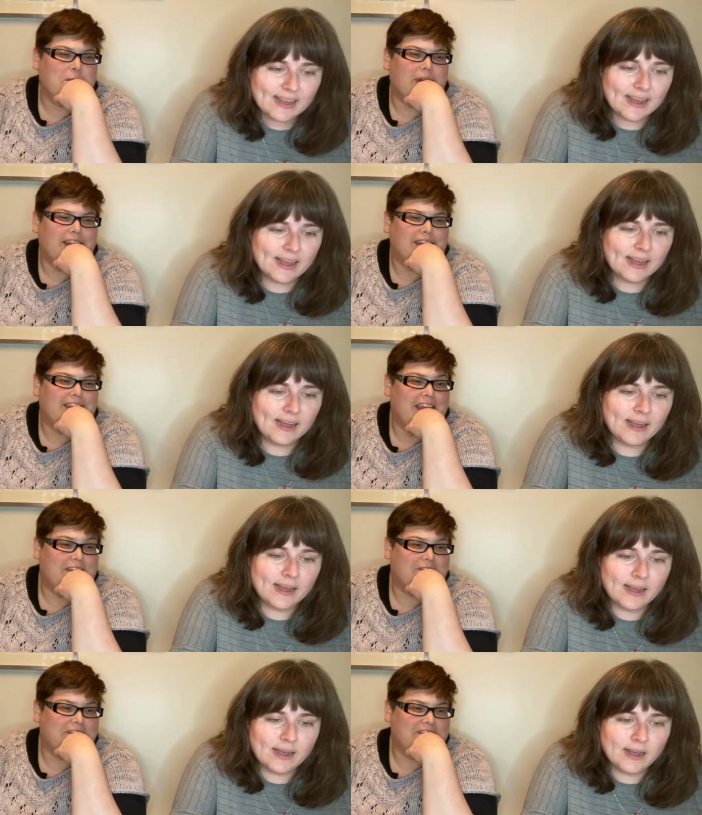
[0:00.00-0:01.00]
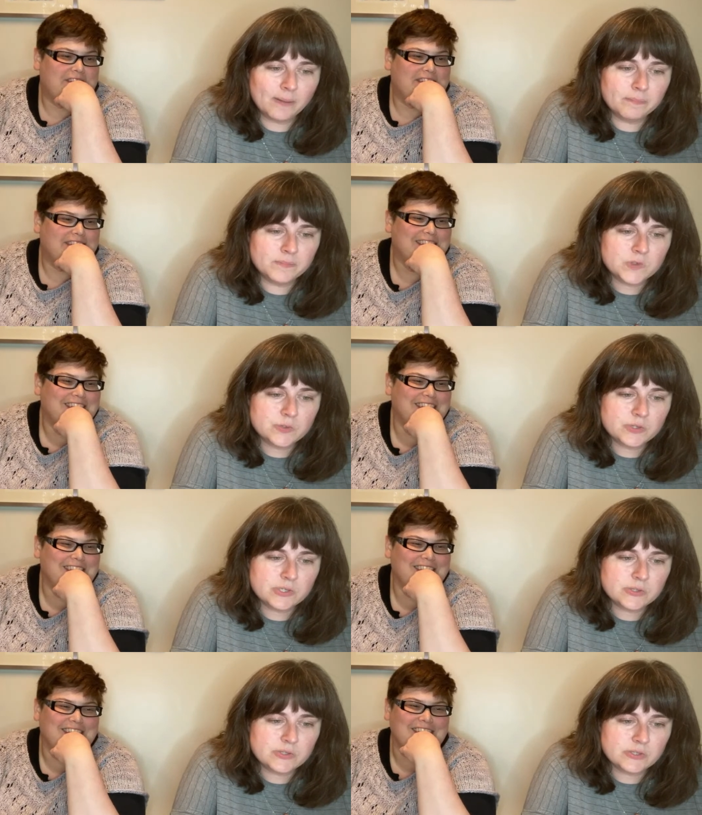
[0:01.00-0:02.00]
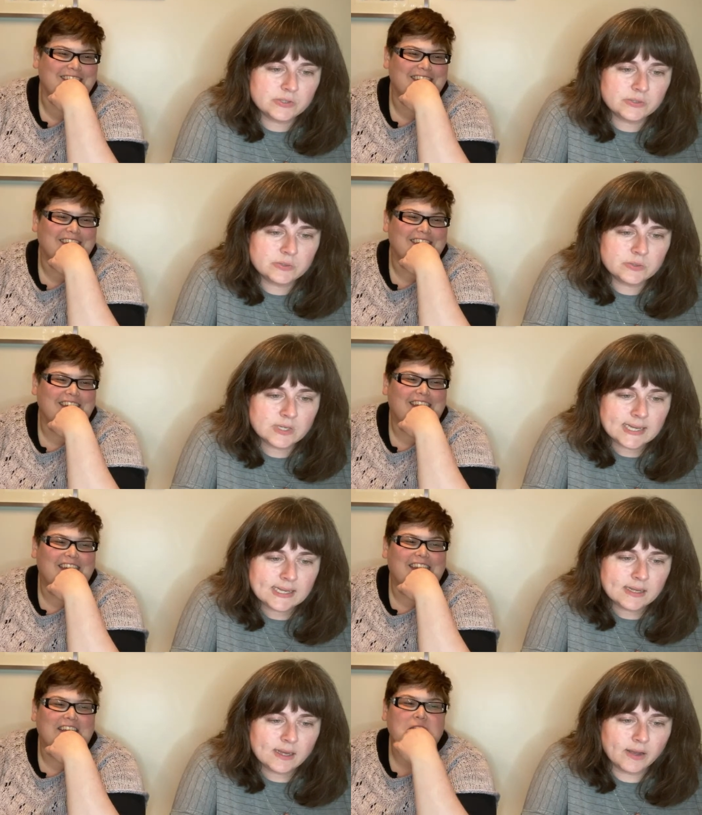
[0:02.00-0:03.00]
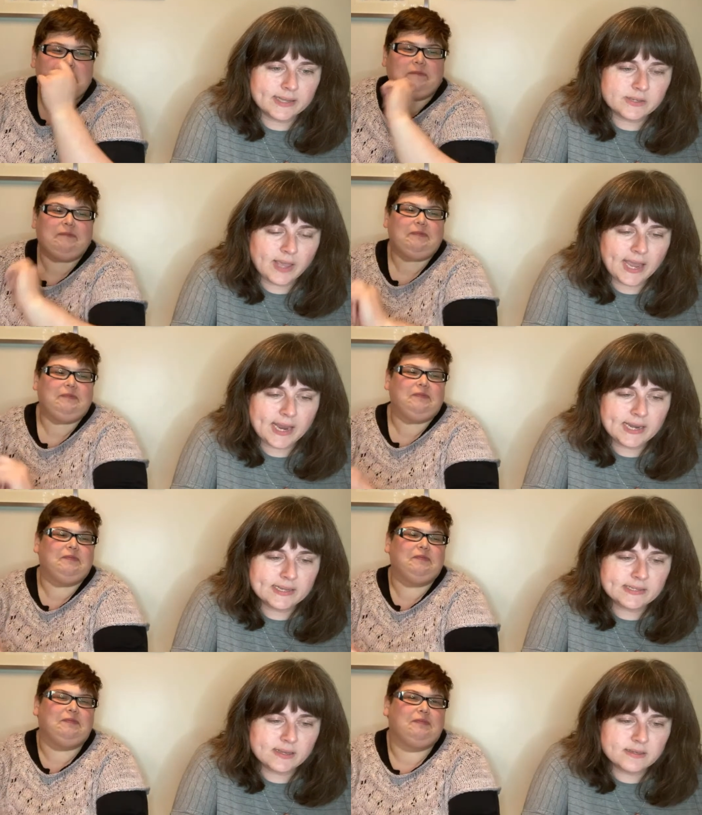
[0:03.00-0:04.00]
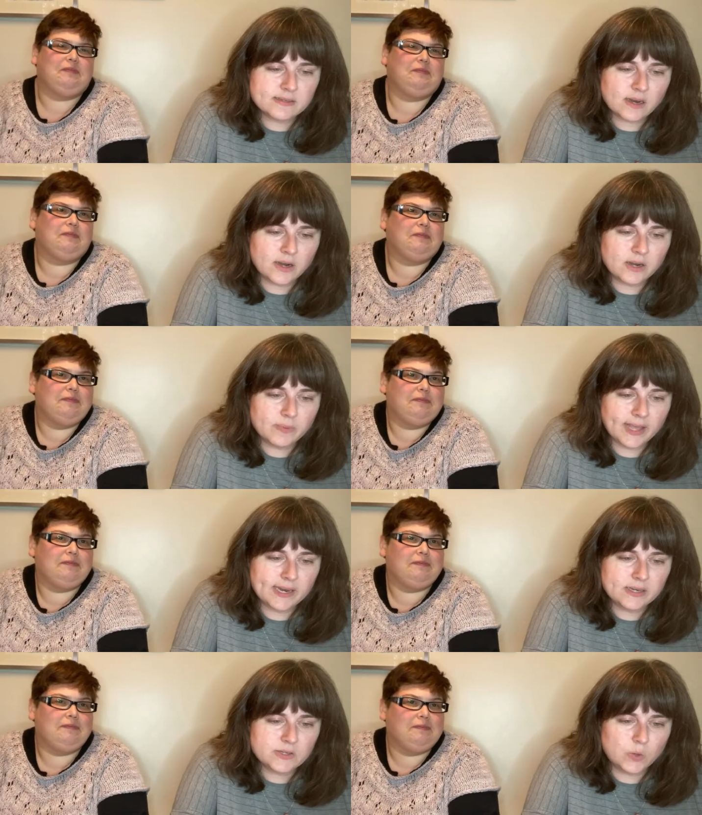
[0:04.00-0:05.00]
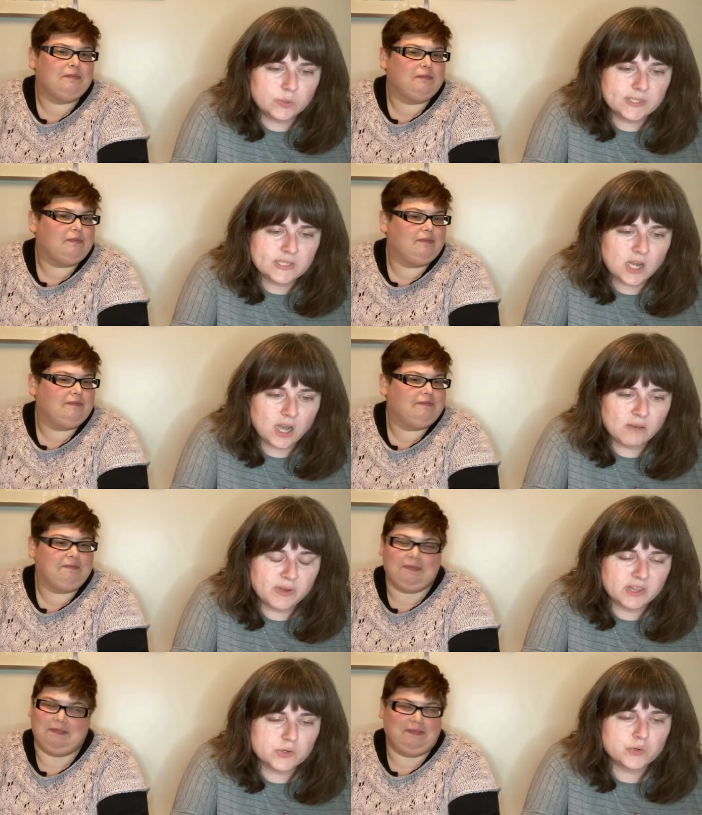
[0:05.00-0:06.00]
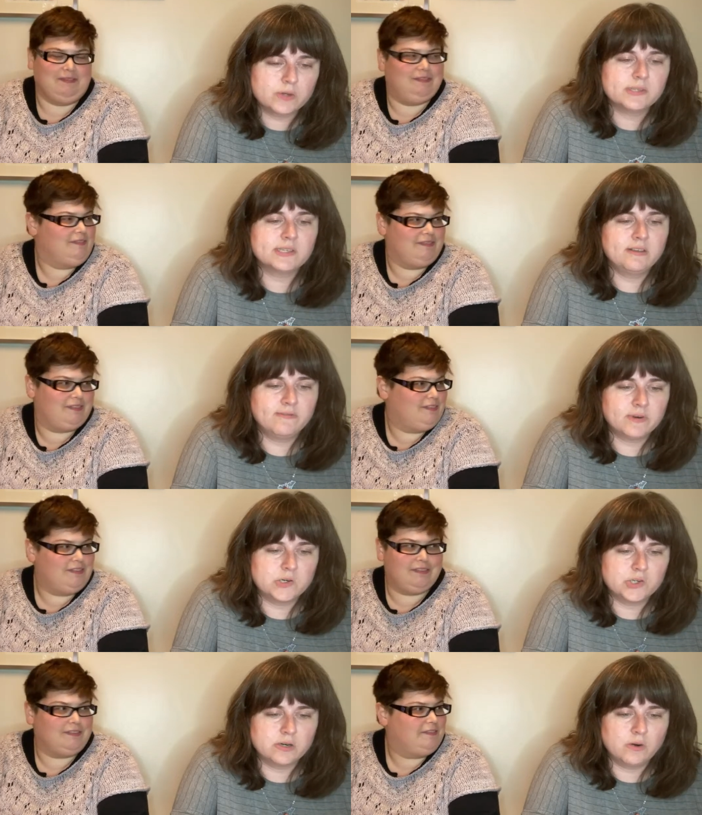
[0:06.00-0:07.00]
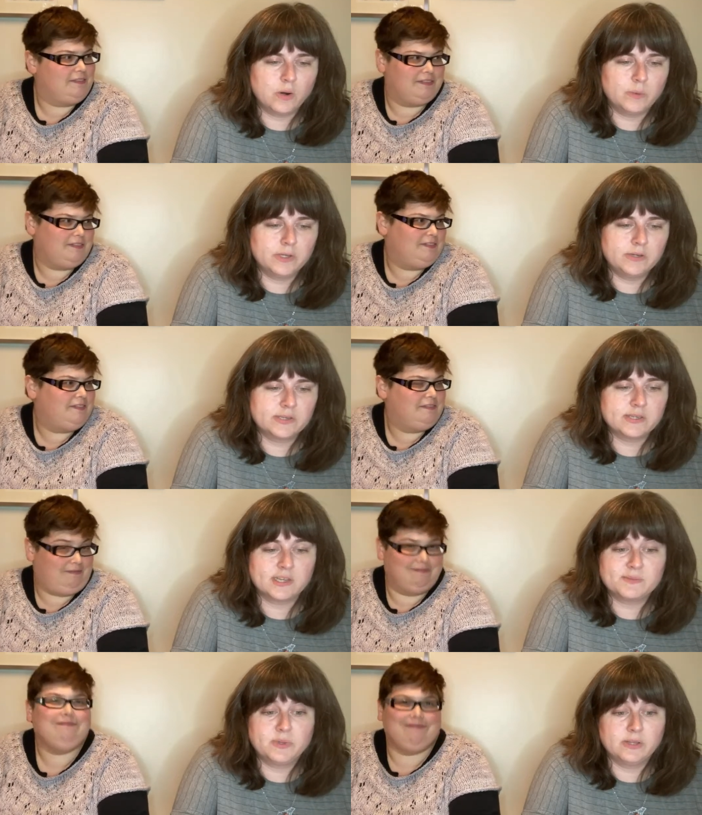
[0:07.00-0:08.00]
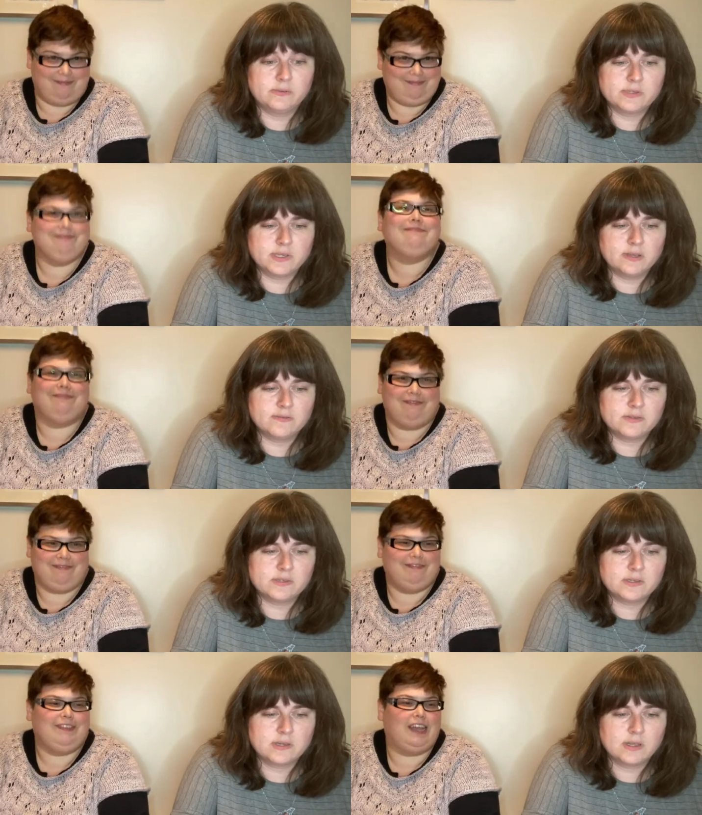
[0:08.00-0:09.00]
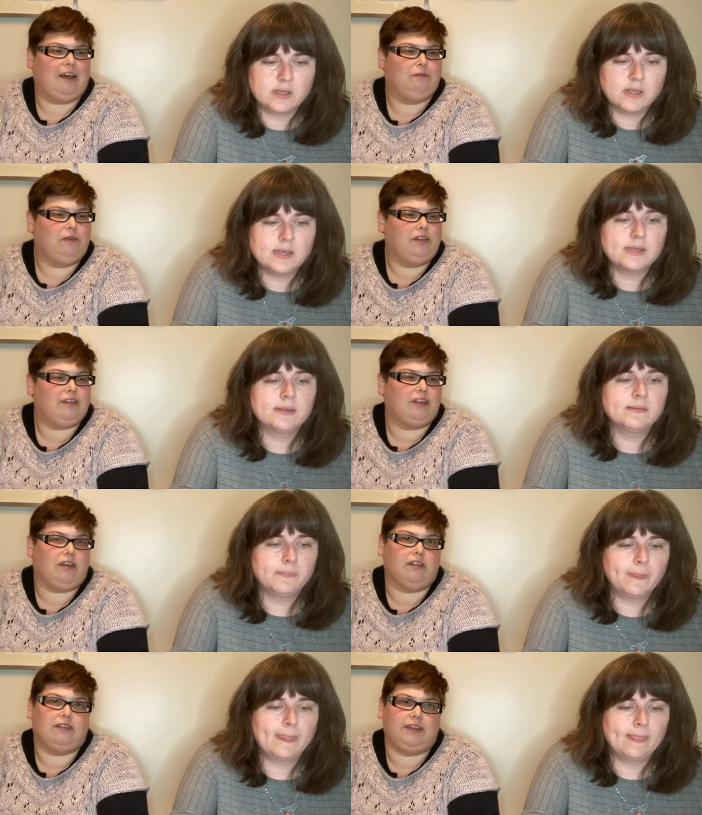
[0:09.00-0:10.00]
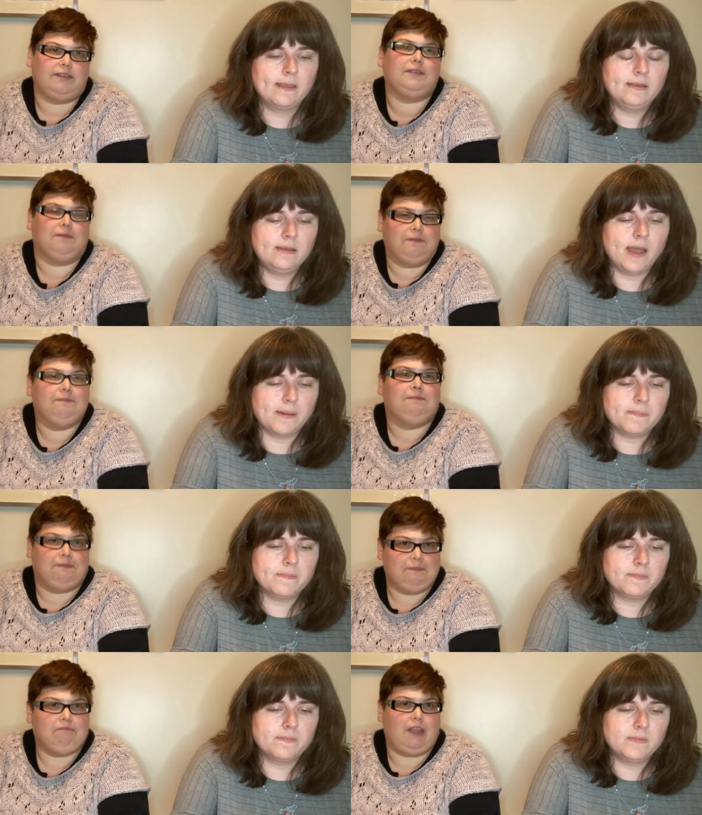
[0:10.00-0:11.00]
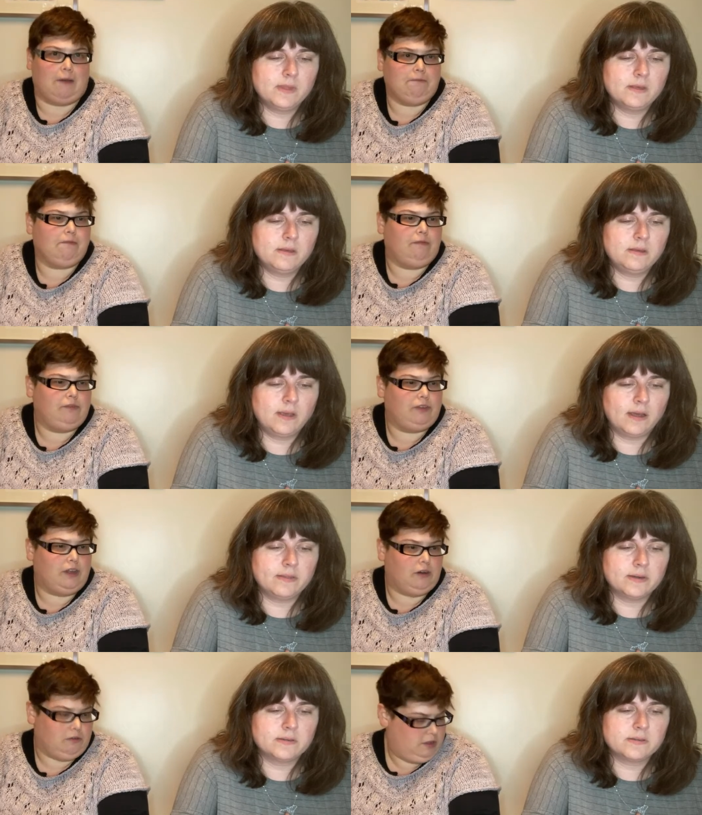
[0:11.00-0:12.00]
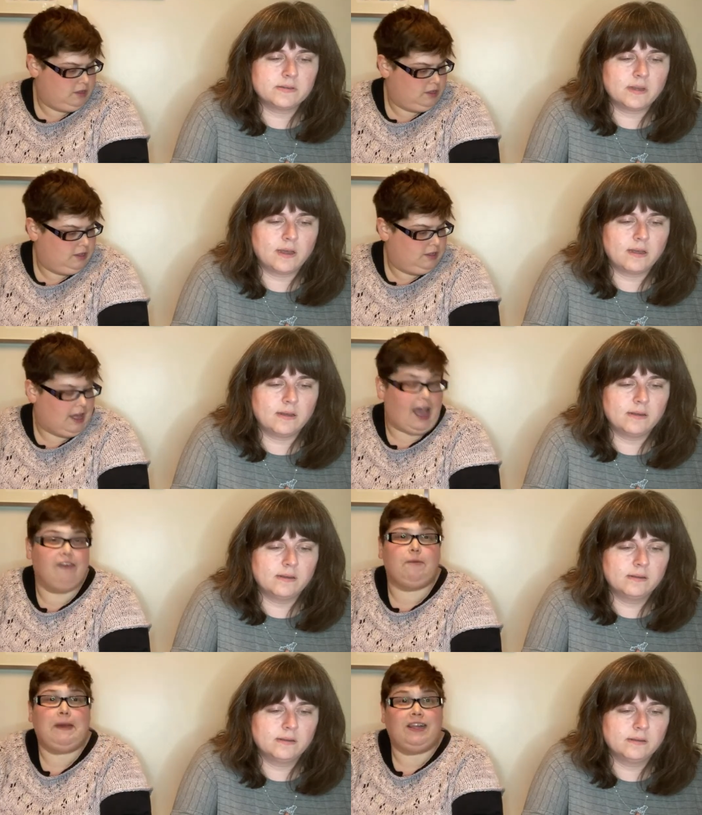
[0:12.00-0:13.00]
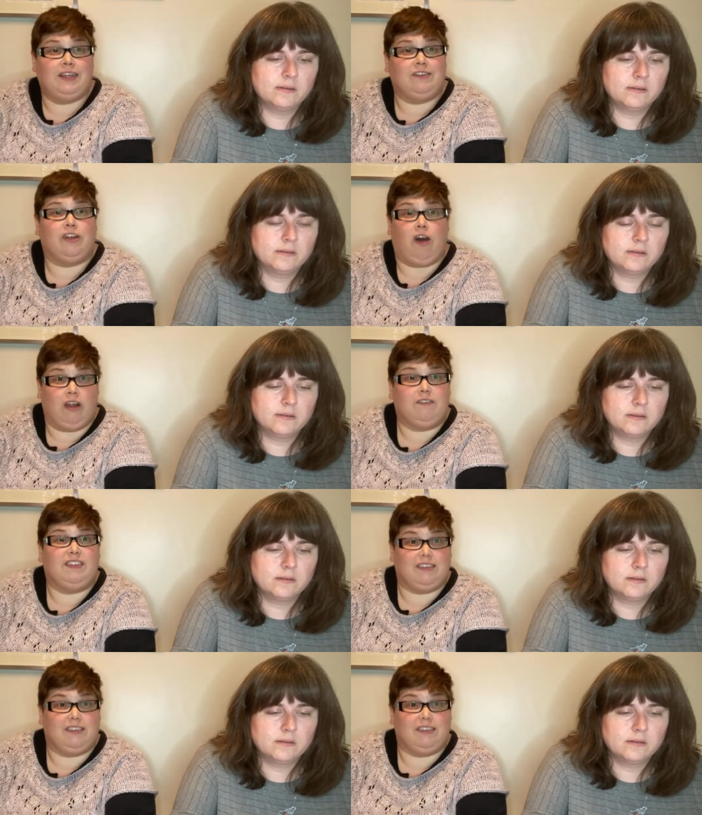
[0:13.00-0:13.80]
Speaker 1: but um, Katie first. Um, do, do, do. Okay, so Katie says, "Are you planning to only talk about the short sleeve version, or will you discuss balloon sleeves?" Yeah, we'll discuss all the sleeves. Yeah, yeah, so there's, uh, I have opinions on all of the